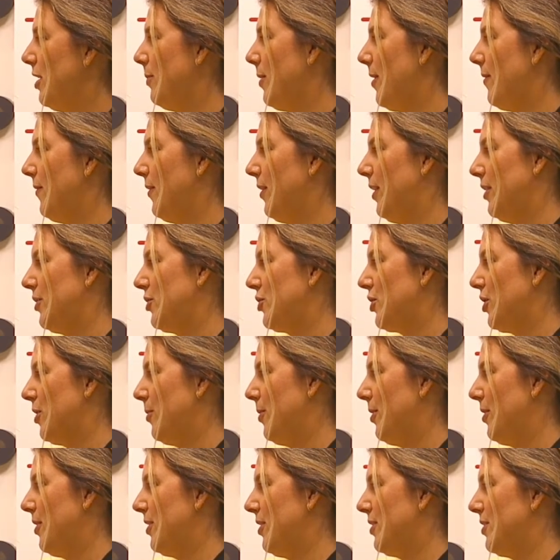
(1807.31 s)
I feel like
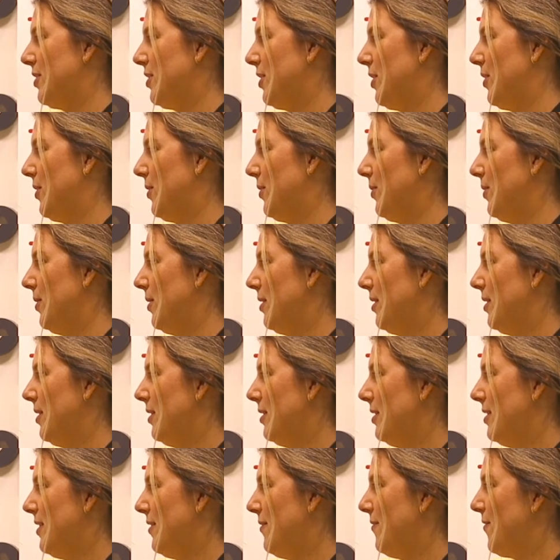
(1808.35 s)
sherbet is so
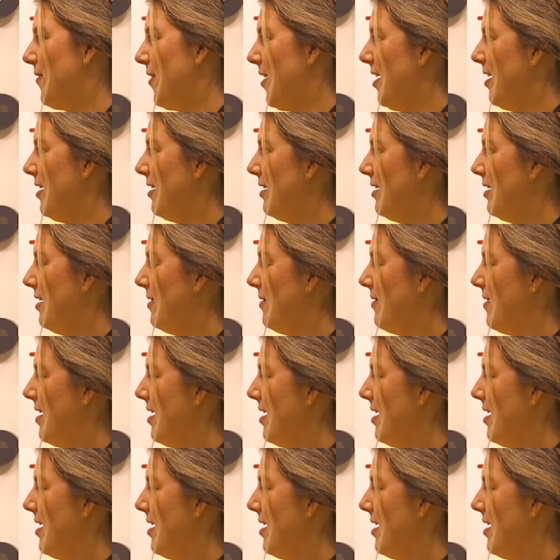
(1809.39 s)
different in a way.